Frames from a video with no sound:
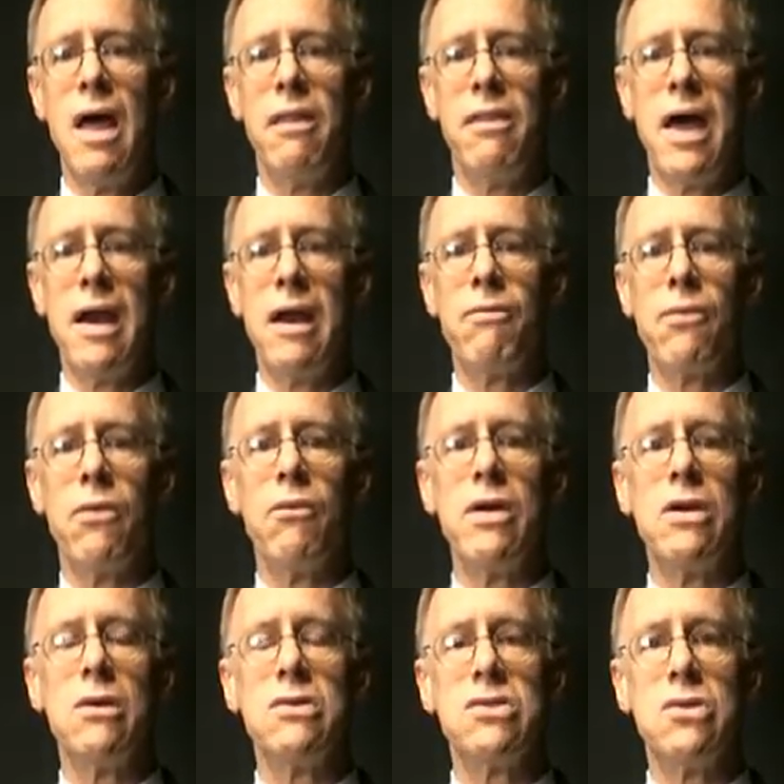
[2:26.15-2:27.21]
That effort
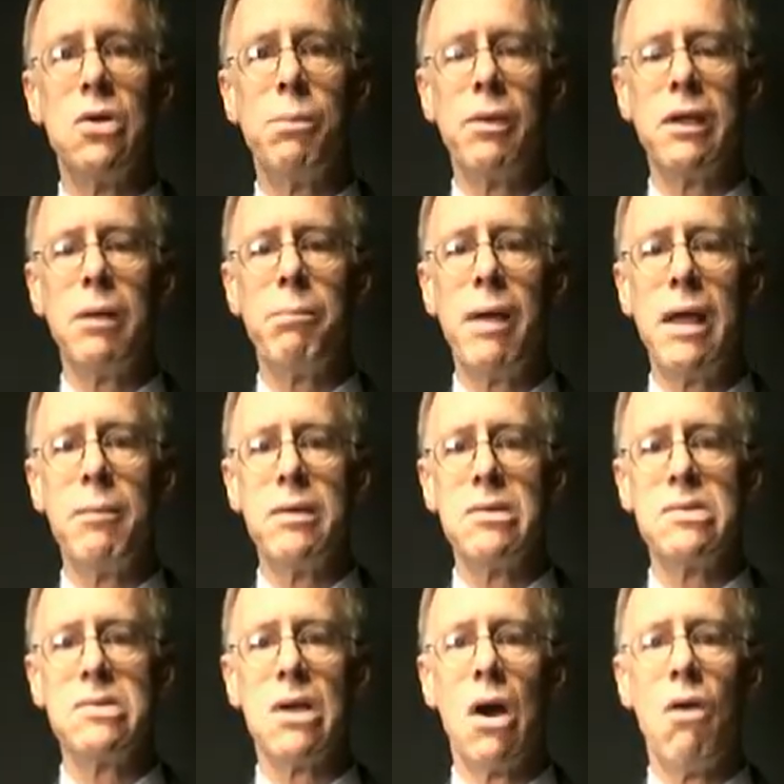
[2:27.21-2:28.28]
reduced duplicate
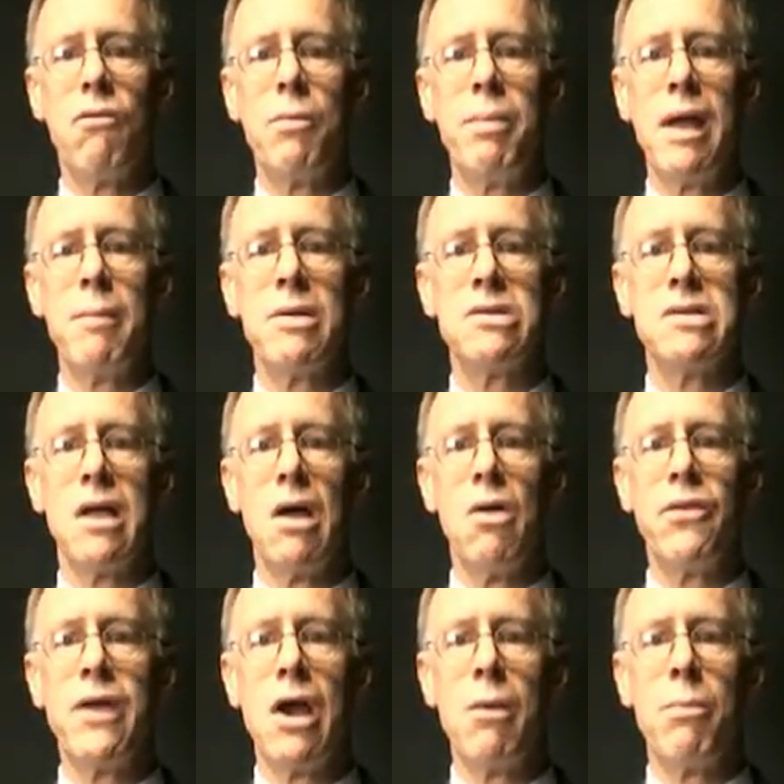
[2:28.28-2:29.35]
payments, overpayments to
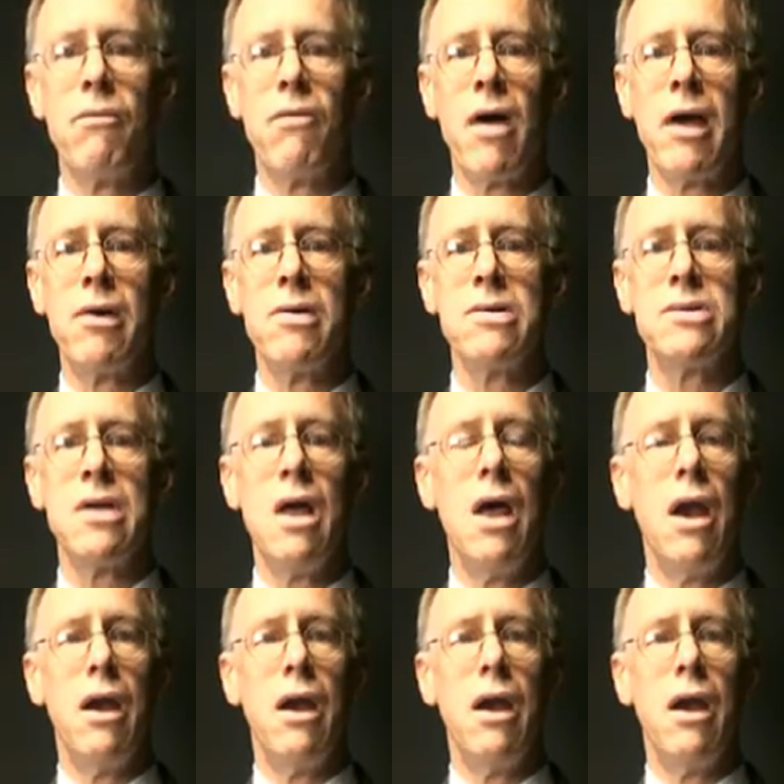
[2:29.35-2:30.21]
healthcare providers,